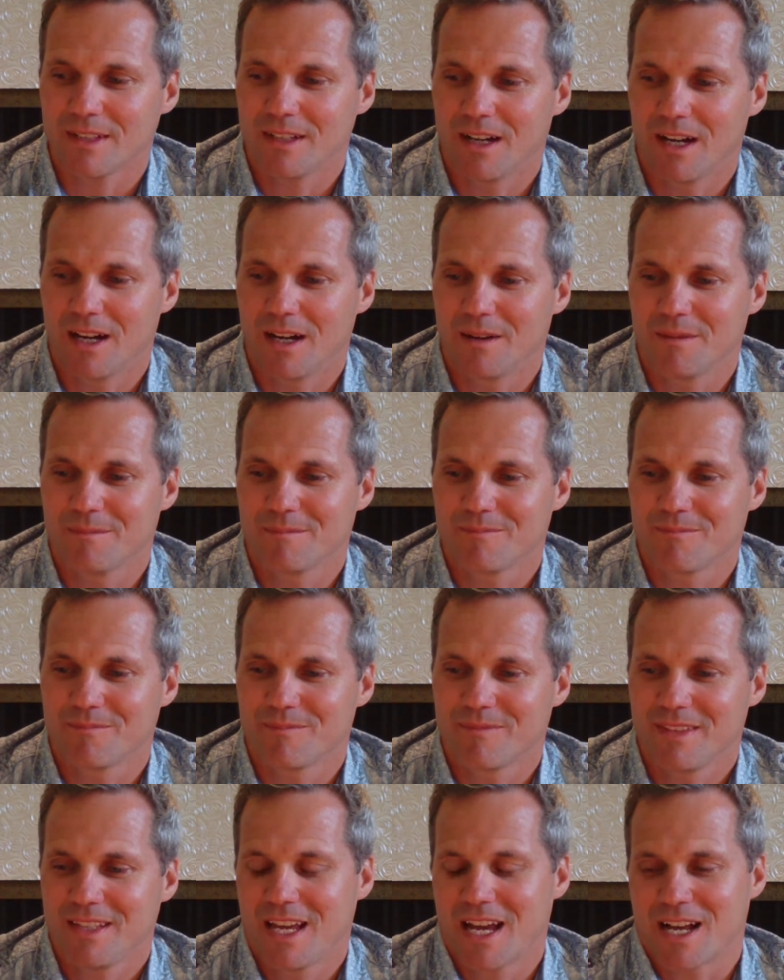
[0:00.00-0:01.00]
So
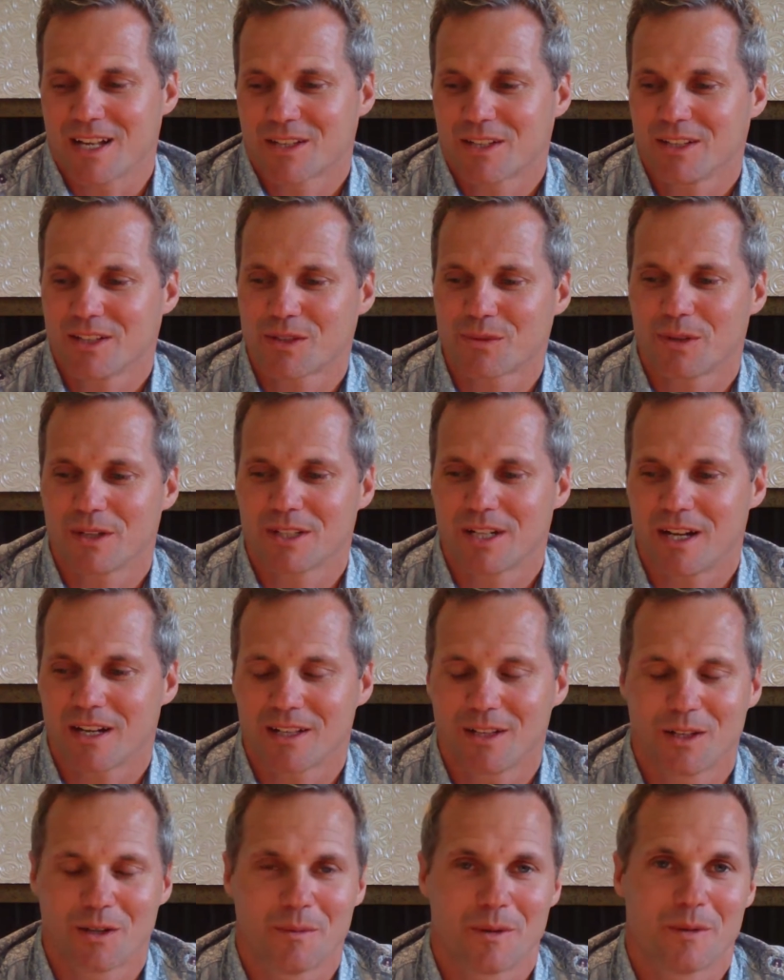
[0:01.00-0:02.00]
I just want to
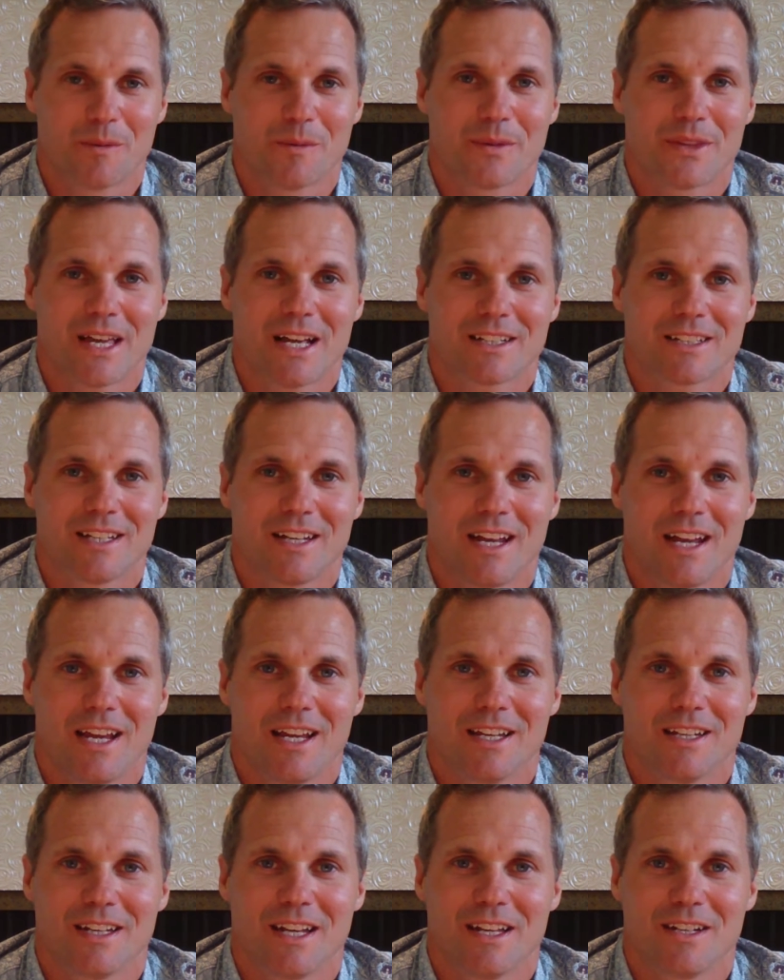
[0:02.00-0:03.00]
talk a little bit about that
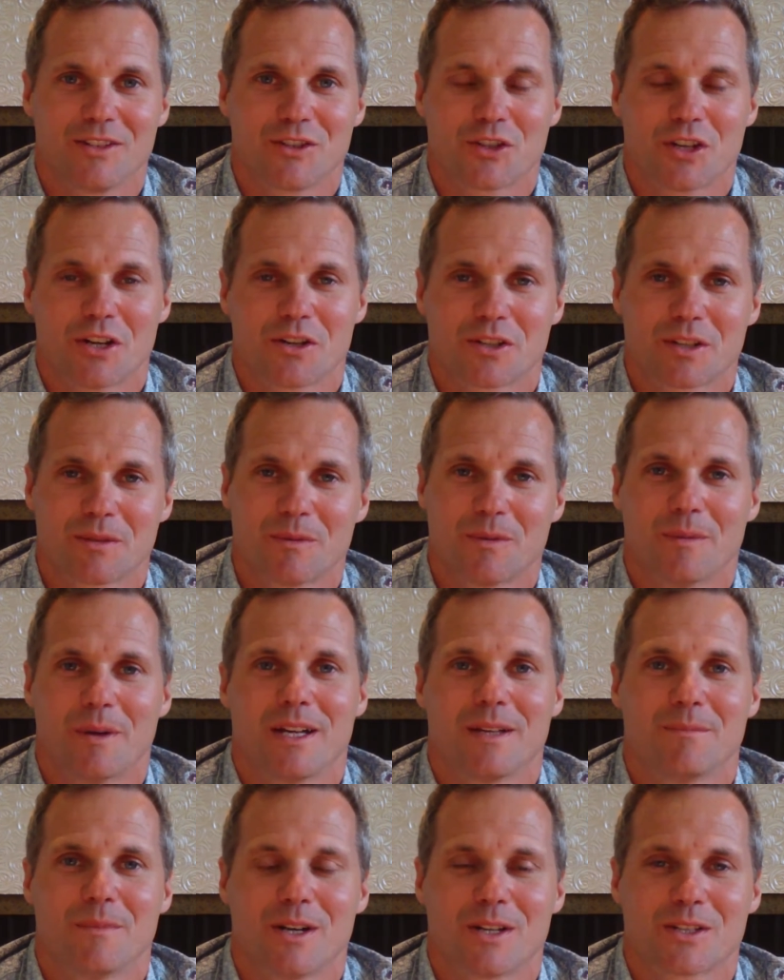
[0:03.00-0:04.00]
today and share some
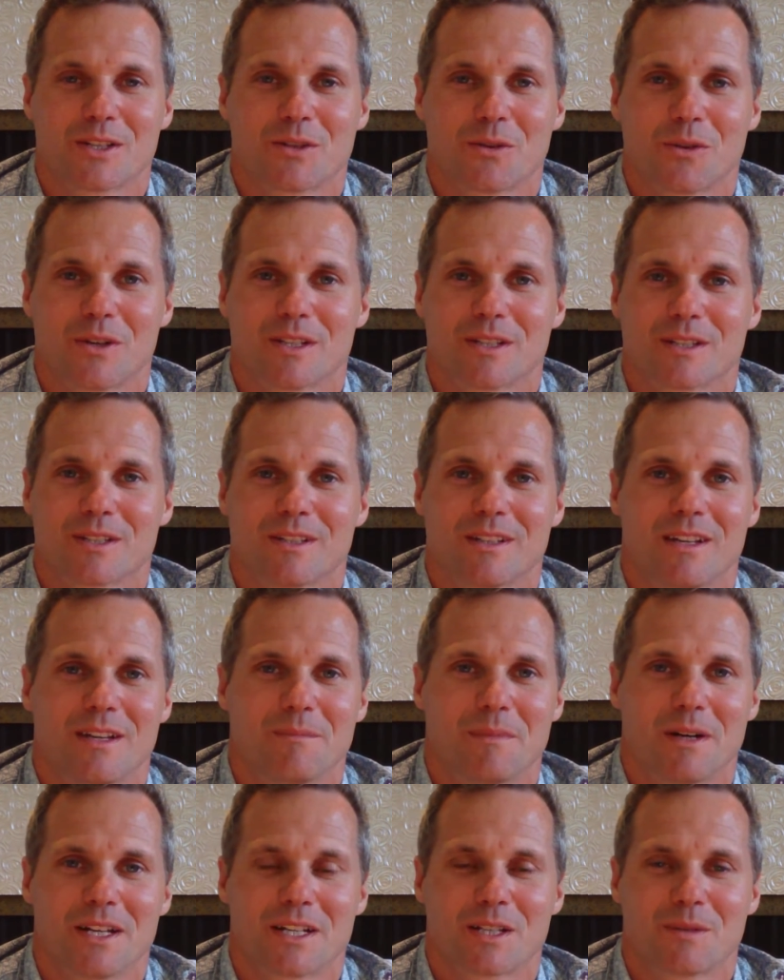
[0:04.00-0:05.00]
of my stories
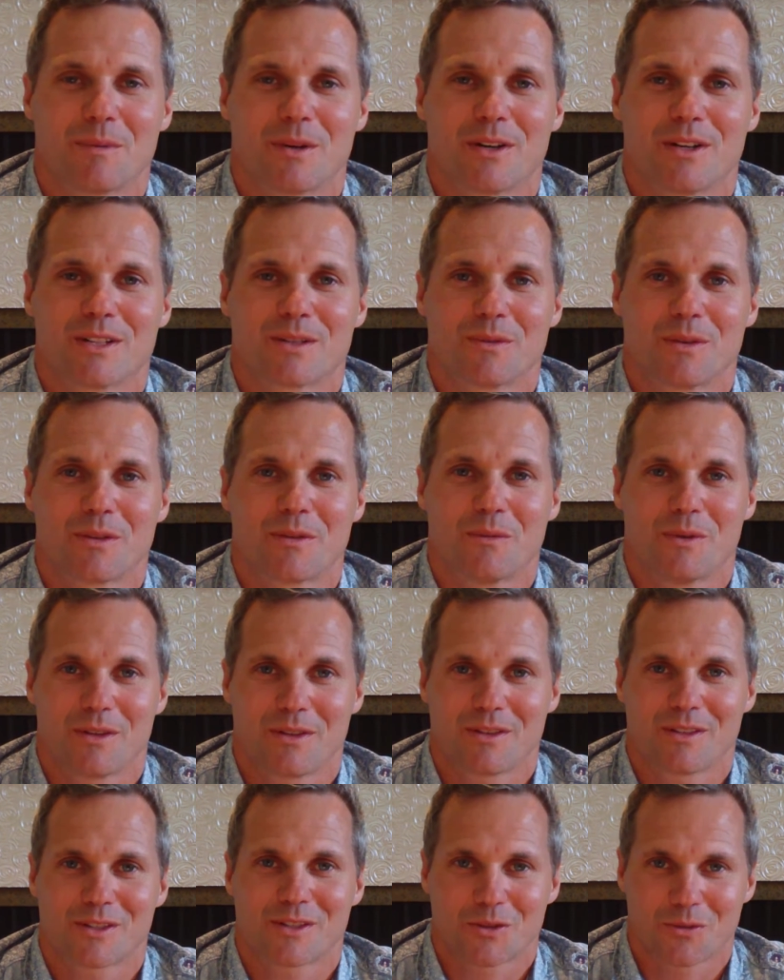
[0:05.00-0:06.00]
and my experience
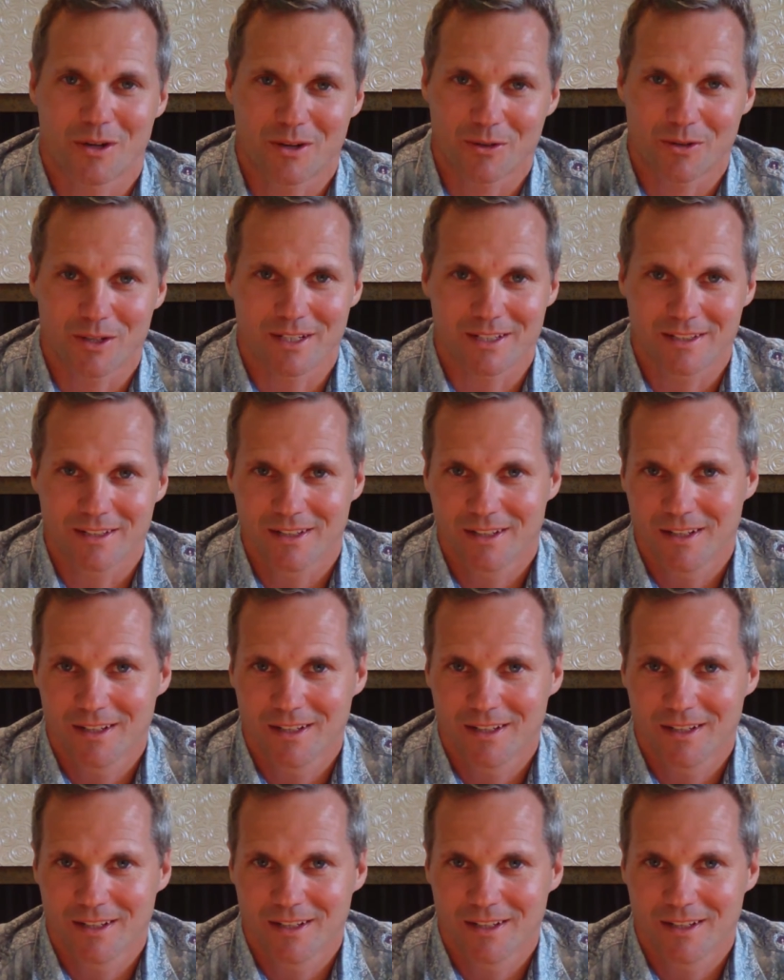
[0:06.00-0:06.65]
with surrendering